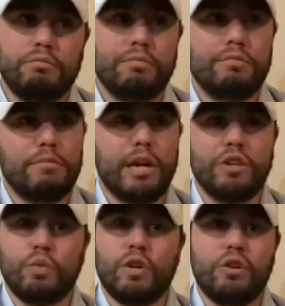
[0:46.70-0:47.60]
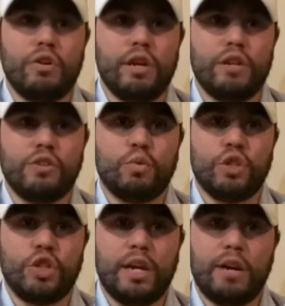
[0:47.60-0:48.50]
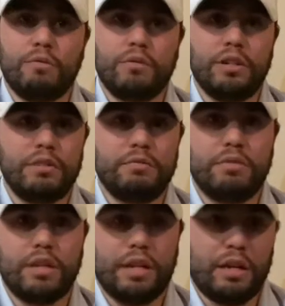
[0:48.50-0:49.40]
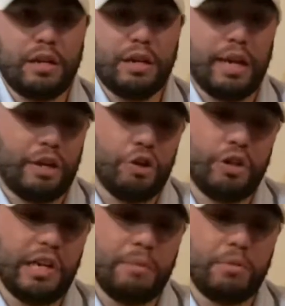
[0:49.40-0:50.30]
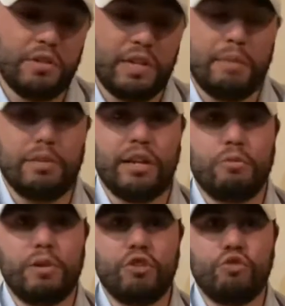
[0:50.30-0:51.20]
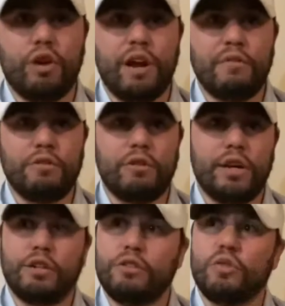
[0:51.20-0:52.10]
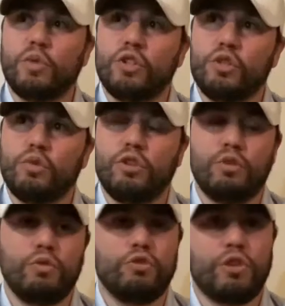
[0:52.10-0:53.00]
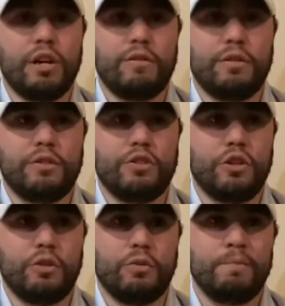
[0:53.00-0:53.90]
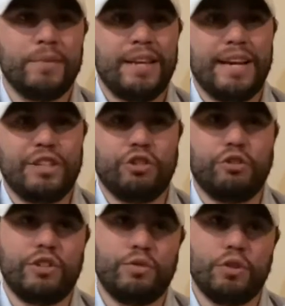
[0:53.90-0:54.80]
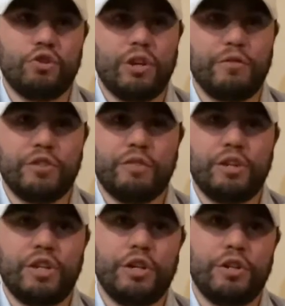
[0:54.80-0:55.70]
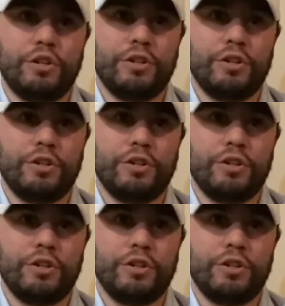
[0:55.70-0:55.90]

might as well go ahead and switch it out. I could keep the same TaylorMade driver. I could switch to a newer driver, so I generally switch drivers every year.